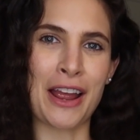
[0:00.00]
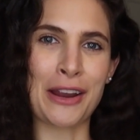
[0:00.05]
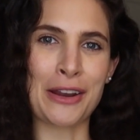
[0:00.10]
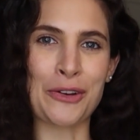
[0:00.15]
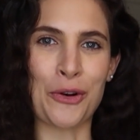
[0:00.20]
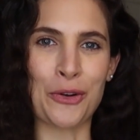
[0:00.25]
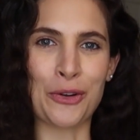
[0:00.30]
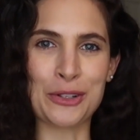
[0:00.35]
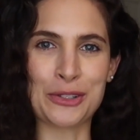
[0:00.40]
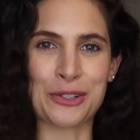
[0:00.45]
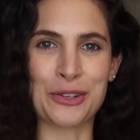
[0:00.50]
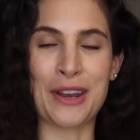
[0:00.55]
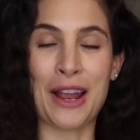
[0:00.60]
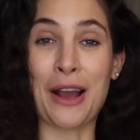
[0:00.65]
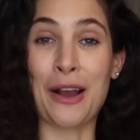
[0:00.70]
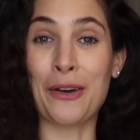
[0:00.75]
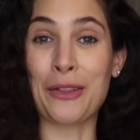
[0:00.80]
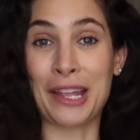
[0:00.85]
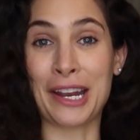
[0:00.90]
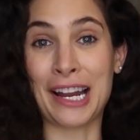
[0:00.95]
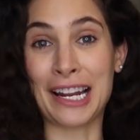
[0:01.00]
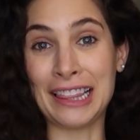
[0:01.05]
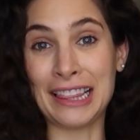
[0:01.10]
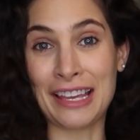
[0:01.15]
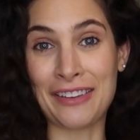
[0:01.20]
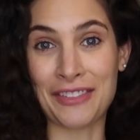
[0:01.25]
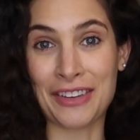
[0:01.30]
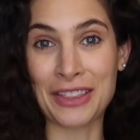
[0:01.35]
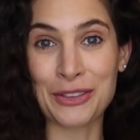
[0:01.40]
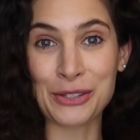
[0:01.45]
and also now that I
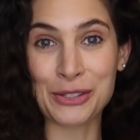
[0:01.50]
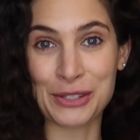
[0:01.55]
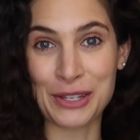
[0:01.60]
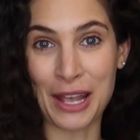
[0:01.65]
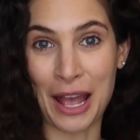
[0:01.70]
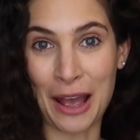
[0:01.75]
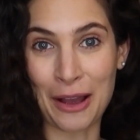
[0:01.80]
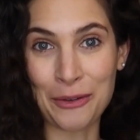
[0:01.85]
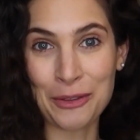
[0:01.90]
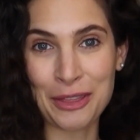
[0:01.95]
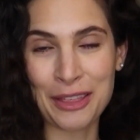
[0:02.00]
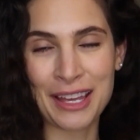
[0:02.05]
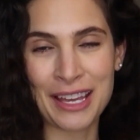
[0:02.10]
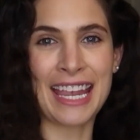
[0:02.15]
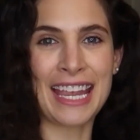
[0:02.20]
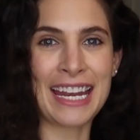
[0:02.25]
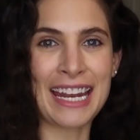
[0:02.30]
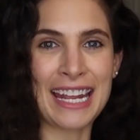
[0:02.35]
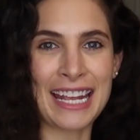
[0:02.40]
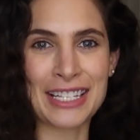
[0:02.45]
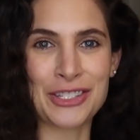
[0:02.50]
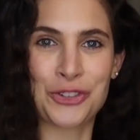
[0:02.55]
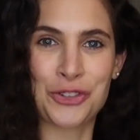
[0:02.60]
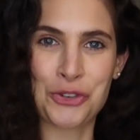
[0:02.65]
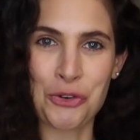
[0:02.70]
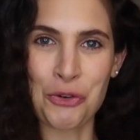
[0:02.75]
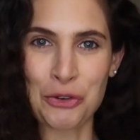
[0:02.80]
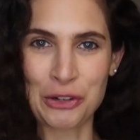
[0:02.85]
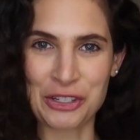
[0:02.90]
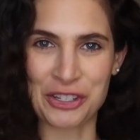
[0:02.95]
live in the South, in
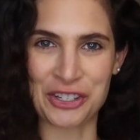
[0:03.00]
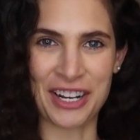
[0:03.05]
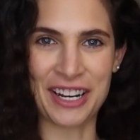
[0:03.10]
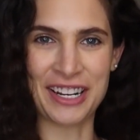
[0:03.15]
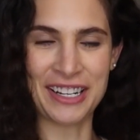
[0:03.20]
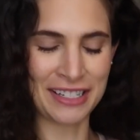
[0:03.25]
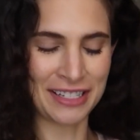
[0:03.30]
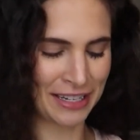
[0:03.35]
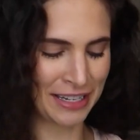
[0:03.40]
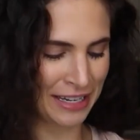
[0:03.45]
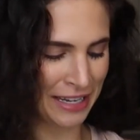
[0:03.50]
Georgia,